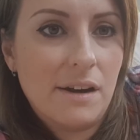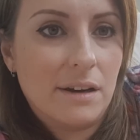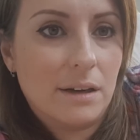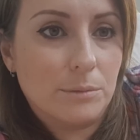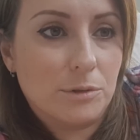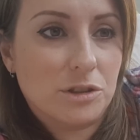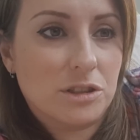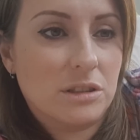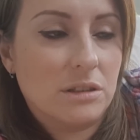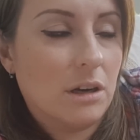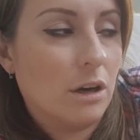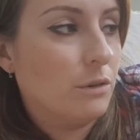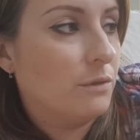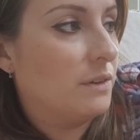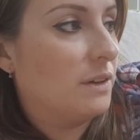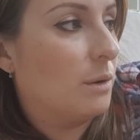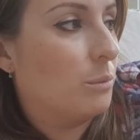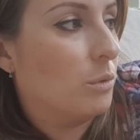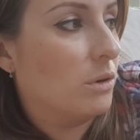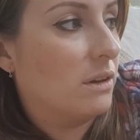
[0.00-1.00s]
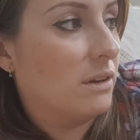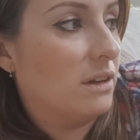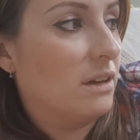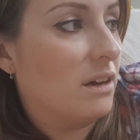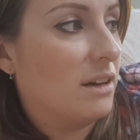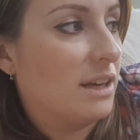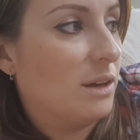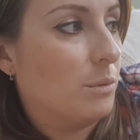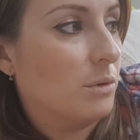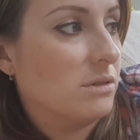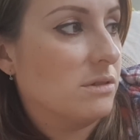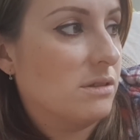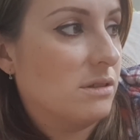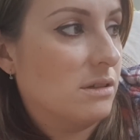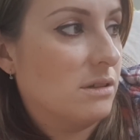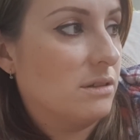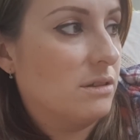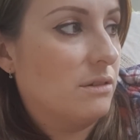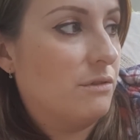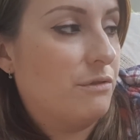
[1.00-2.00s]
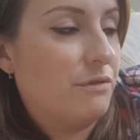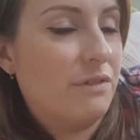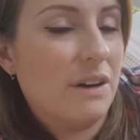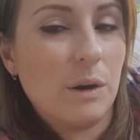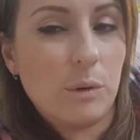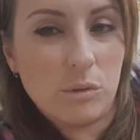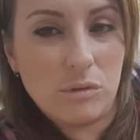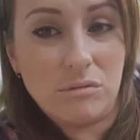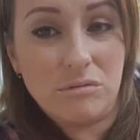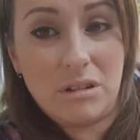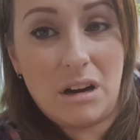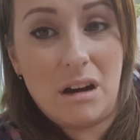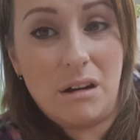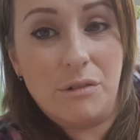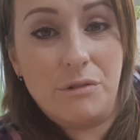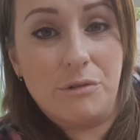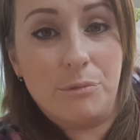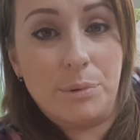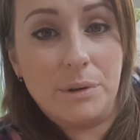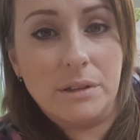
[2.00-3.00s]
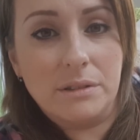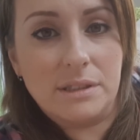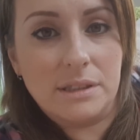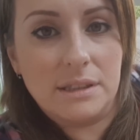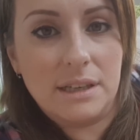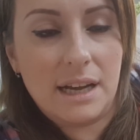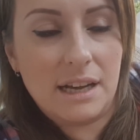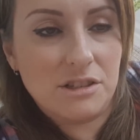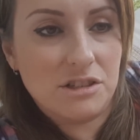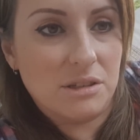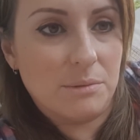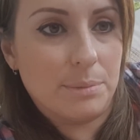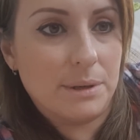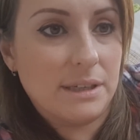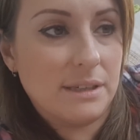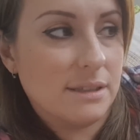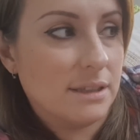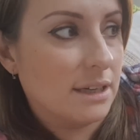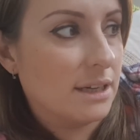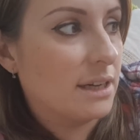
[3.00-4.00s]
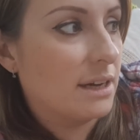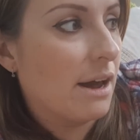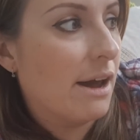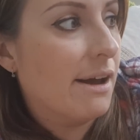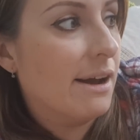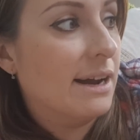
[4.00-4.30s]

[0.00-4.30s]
I'm just going to, hopefully I'm one of the lucky ones that felt rough but didn't actually be sick.